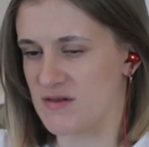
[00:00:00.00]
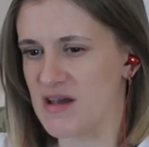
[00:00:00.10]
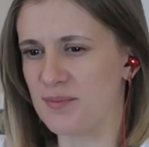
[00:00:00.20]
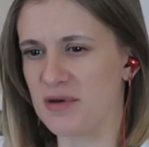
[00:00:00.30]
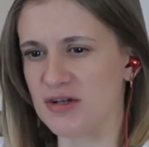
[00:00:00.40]
Is
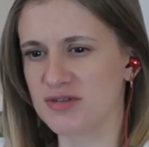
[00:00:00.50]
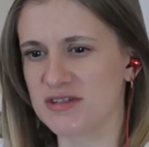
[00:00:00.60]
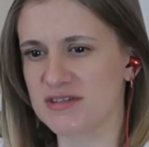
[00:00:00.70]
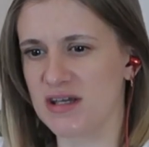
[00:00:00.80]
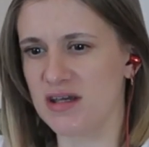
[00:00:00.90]
that blood on
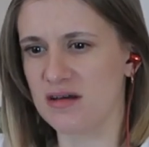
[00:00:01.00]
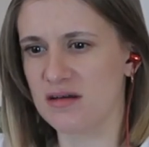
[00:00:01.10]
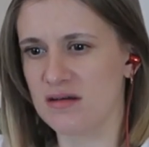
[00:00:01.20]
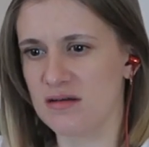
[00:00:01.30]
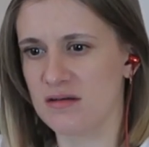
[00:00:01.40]
the seat?
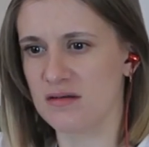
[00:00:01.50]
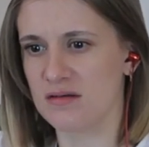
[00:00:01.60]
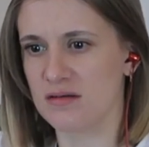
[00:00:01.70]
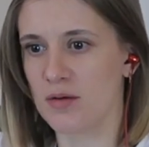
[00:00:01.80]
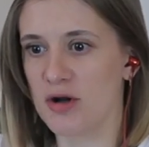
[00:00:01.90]

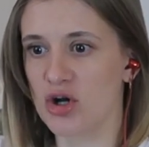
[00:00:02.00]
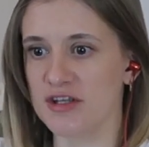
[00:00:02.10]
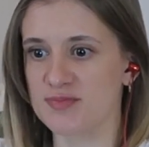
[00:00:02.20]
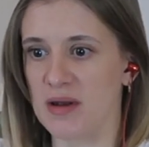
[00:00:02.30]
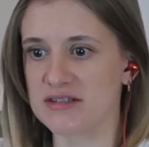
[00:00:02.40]
Oh my God,
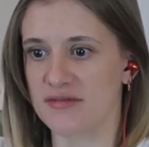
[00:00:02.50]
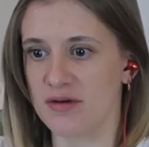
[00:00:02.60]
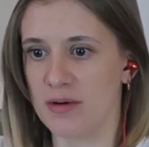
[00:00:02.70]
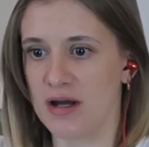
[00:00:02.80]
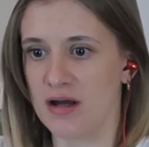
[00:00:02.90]
there's blood
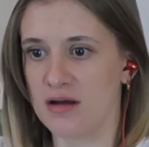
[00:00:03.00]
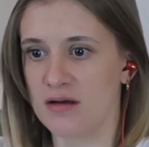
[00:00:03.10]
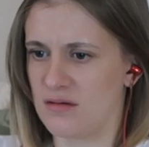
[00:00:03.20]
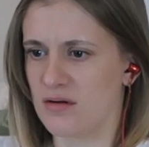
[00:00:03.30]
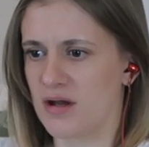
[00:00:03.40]
everywhere.
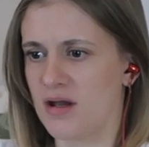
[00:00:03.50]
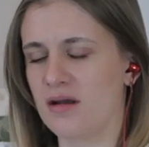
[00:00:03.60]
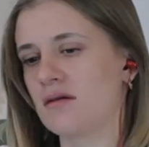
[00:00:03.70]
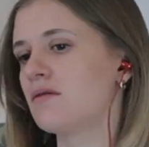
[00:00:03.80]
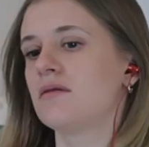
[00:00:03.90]

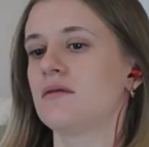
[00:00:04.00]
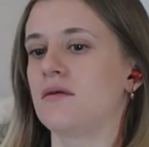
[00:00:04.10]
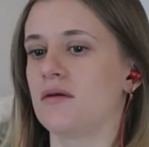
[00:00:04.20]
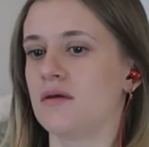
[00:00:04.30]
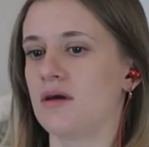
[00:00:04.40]
Okay.
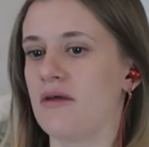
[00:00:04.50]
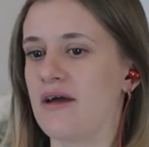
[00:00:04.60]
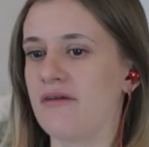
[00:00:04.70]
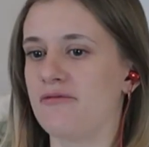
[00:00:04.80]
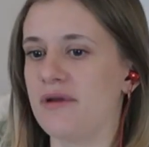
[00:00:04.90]
Have
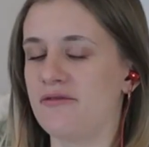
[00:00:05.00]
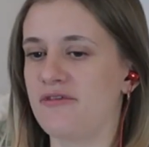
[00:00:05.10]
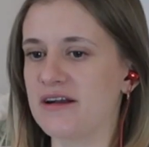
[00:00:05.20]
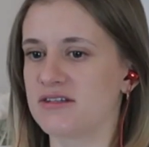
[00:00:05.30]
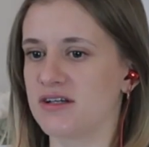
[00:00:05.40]
they been
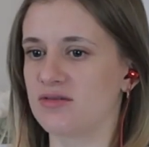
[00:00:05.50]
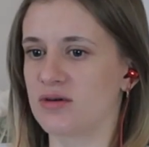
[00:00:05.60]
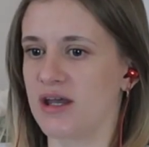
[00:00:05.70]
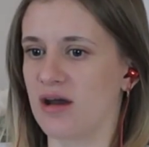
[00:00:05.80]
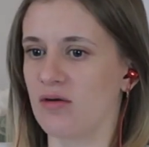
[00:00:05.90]
infected
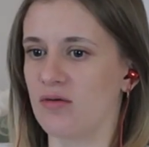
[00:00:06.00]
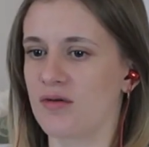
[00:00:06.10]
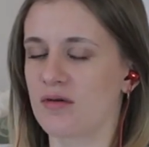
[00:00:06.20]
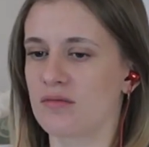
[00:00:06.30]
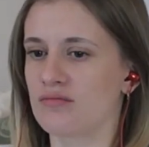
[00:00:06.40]
or killed?